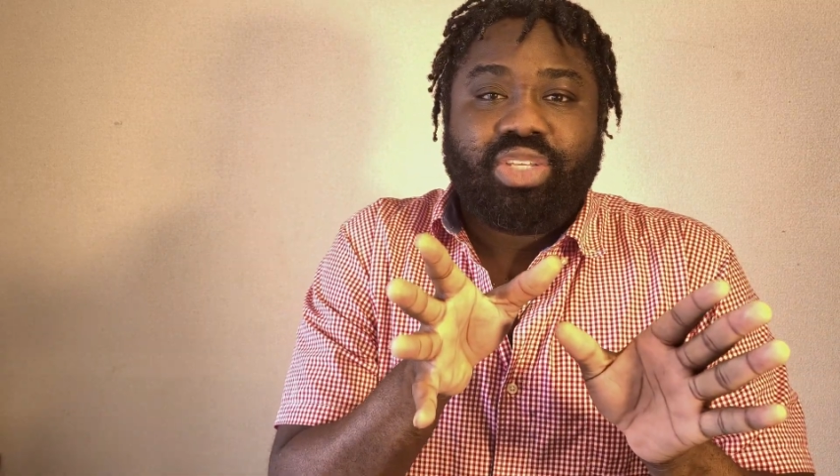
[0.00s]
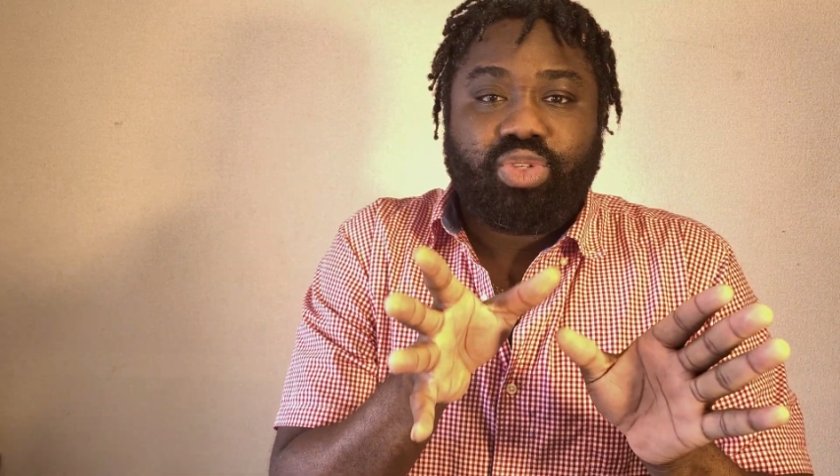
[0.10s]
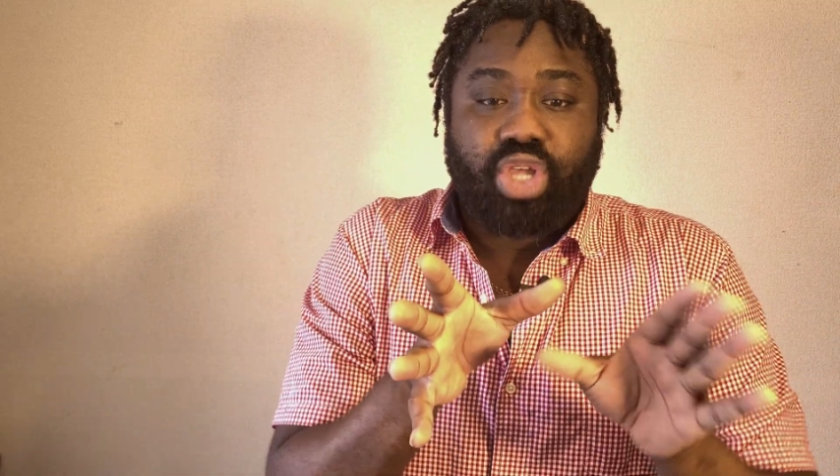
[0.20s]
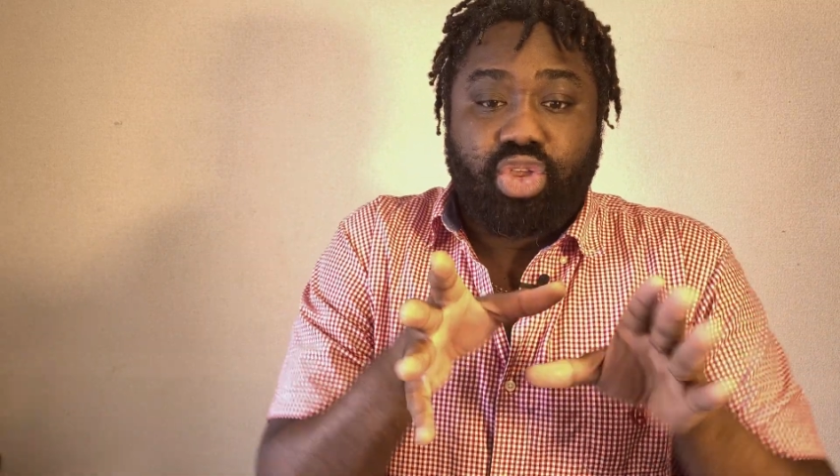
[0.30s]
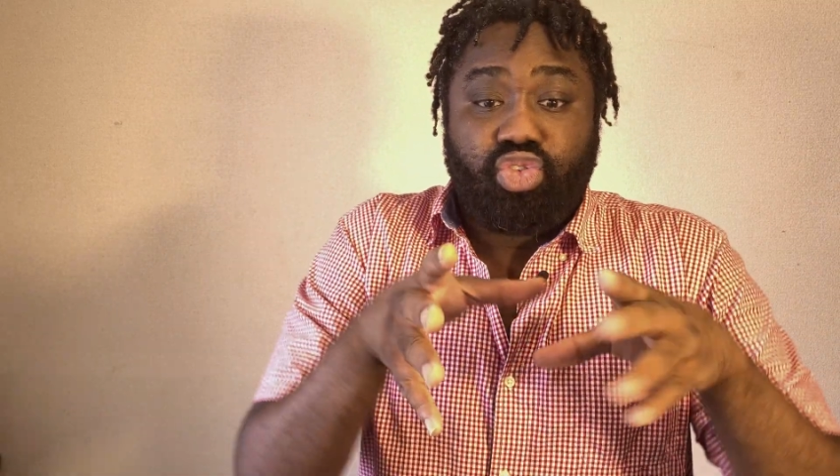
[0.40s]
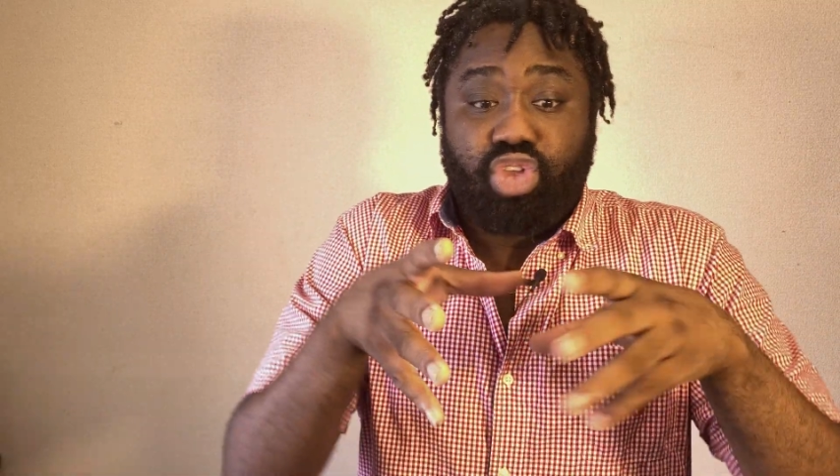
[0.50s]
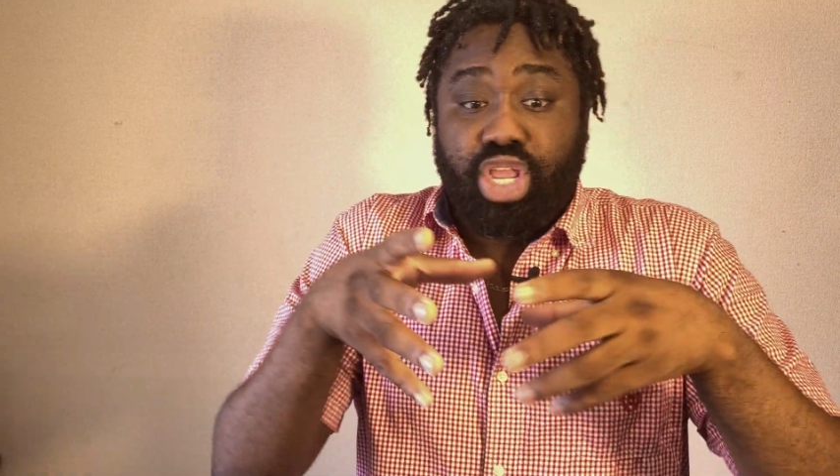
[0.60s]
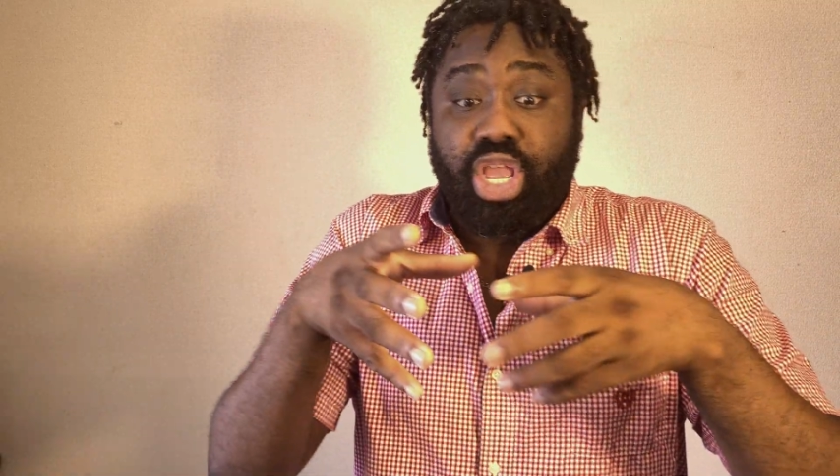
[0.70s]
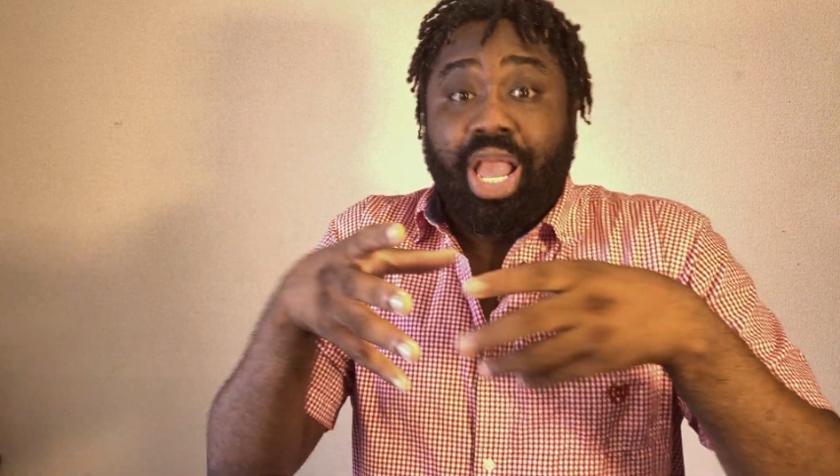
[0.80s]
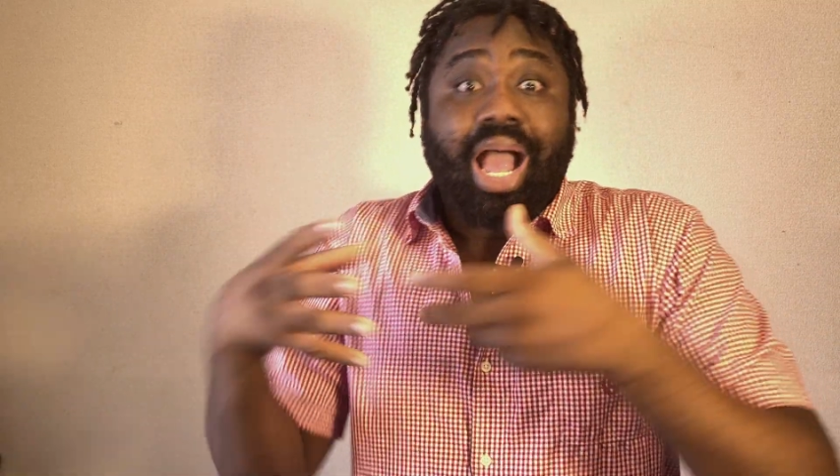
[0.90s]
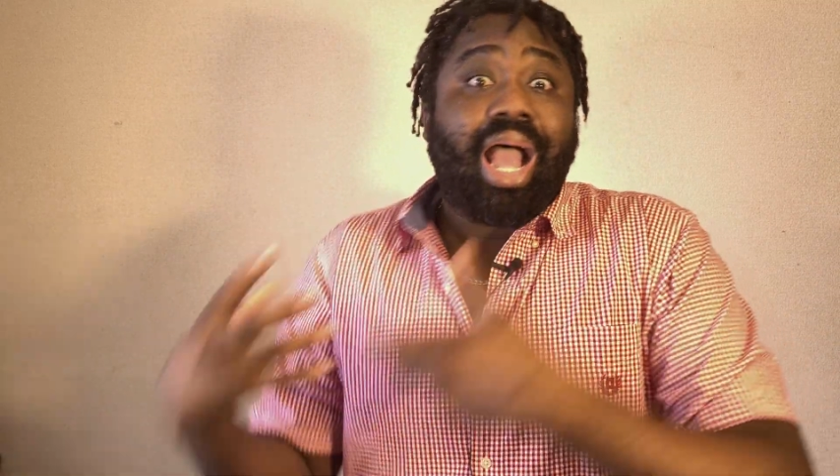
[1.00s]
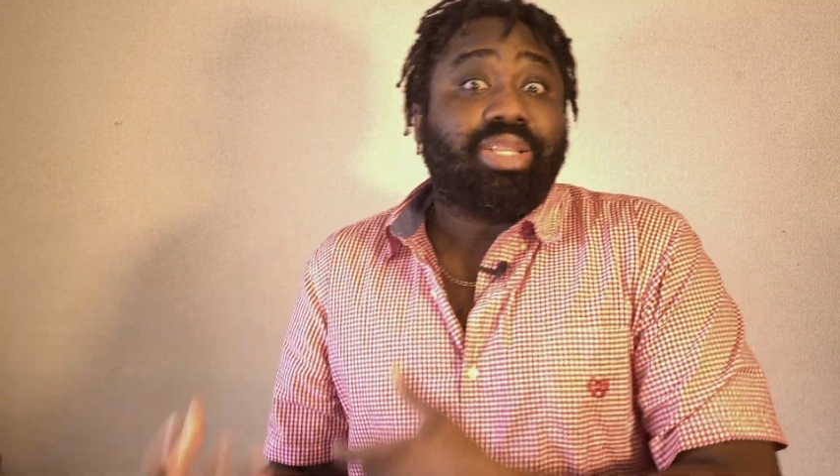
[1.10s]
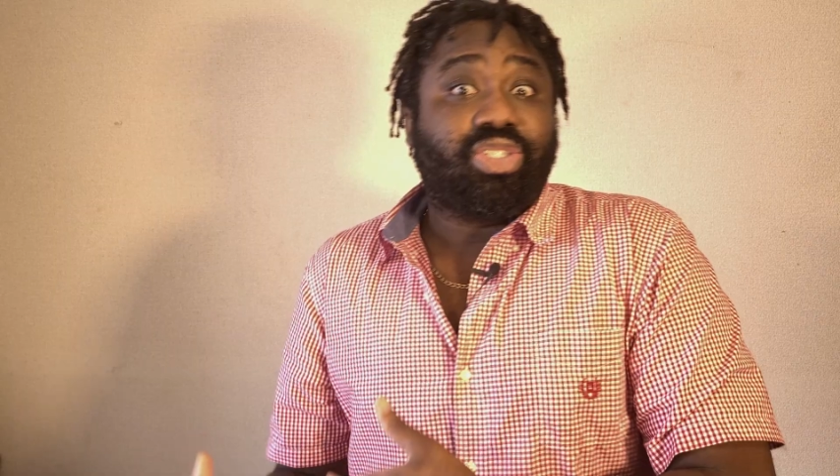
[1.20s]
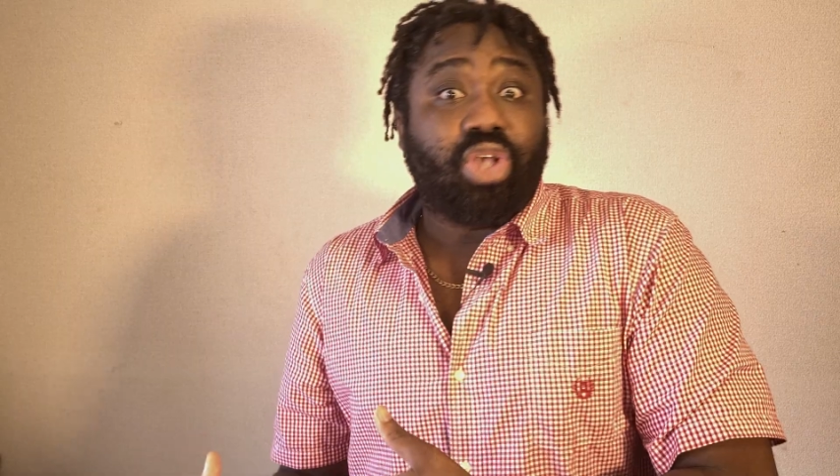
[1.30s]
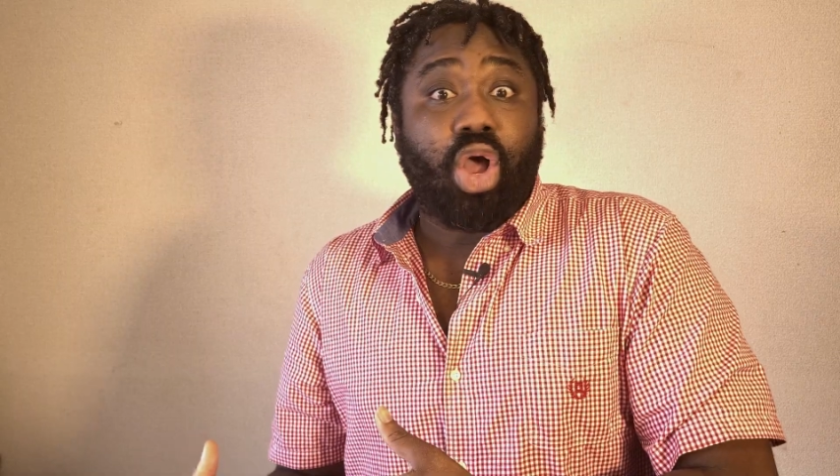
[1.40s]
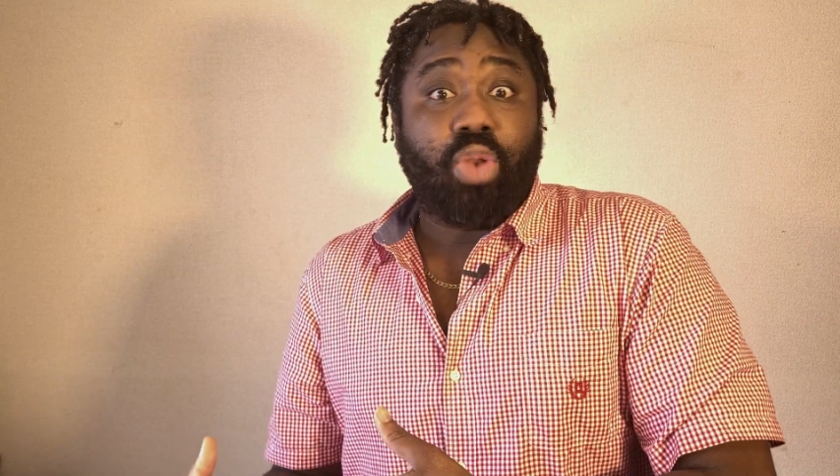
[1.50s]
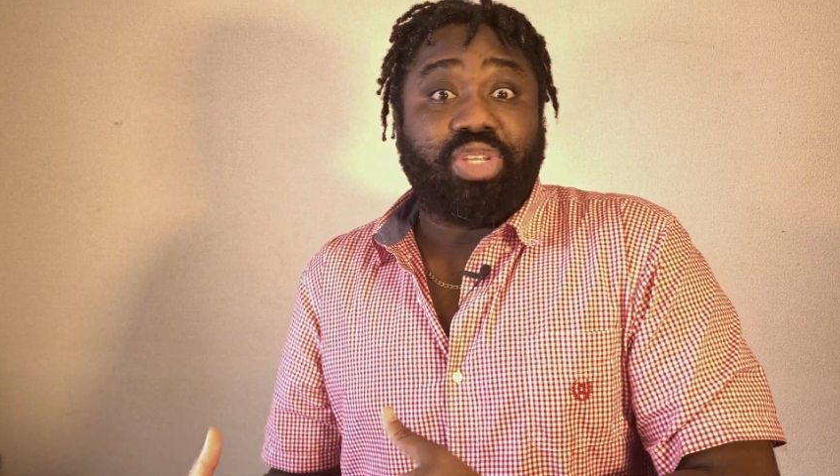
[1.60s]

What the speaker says: which are usually hands-on,